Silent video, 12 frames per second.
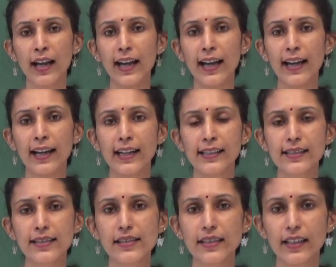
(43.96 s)

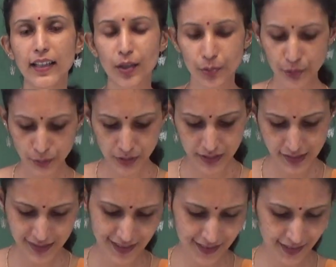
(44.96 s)
And we will
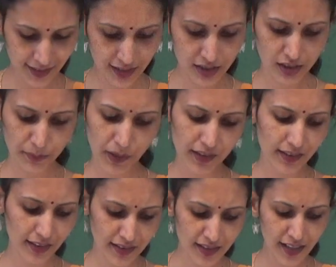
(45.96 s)
discuss the last part
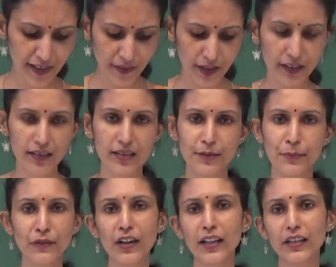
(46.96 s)
that's there, that is
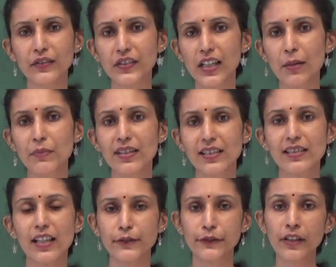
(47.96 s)
profile of some
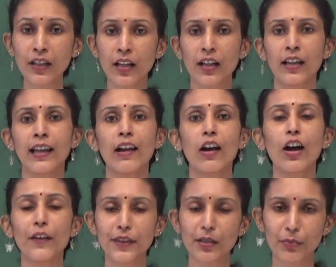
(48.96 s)
successful
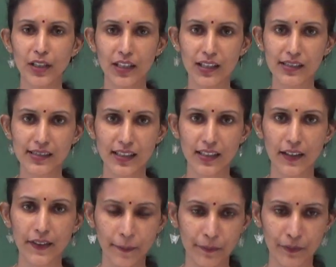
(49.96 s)
entrepreneurs that are
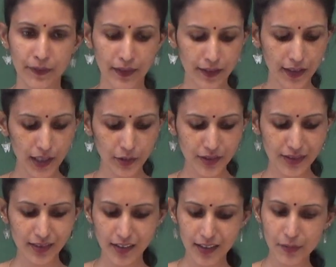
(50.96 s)
there. Now
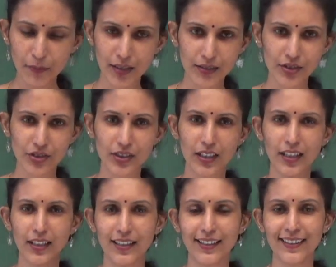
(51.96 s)
there's nothing much
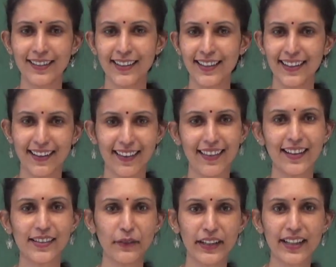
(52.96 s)

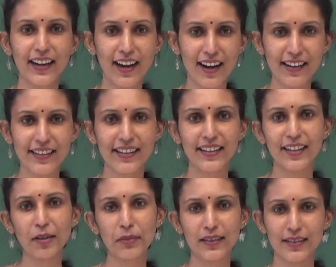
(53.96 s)
that's very hard
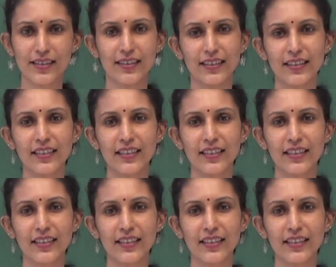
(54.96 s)
here, but